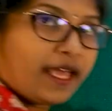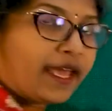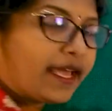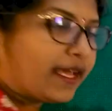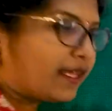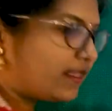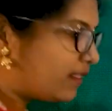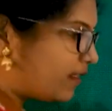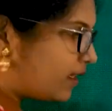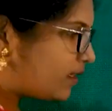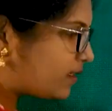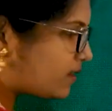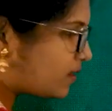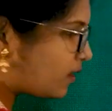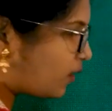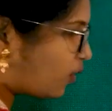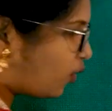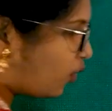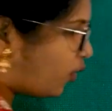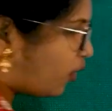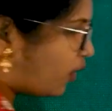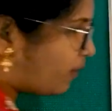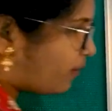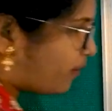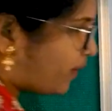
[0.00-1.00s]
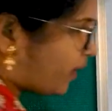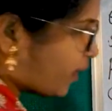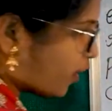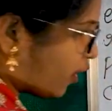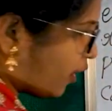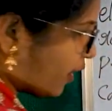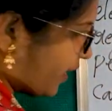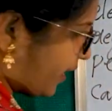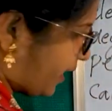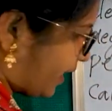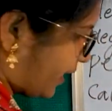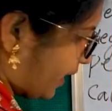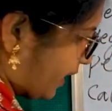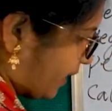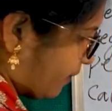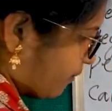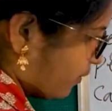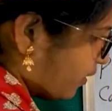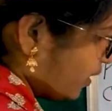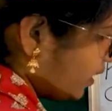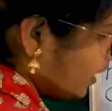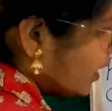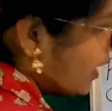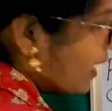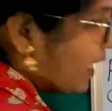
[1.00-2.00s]
In this, the whole periodic
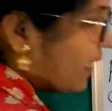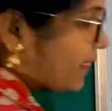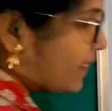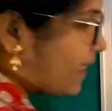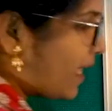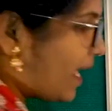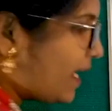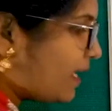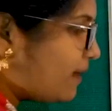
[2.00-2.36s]
table, the